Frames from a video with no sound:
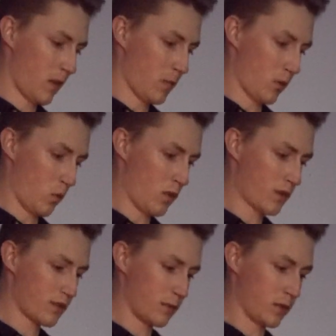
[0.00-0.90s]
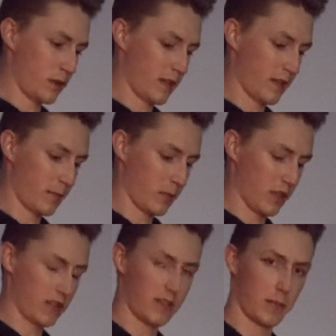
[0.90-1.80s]
But whilst I'm doing that, I'm
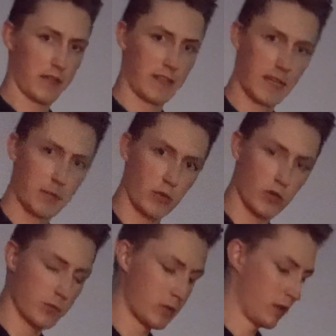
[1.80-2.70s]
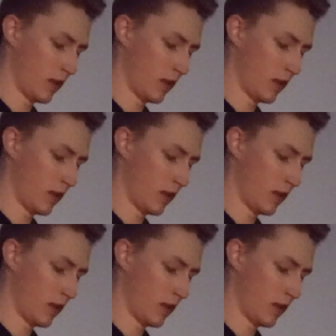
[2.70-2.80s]
going to set my camera up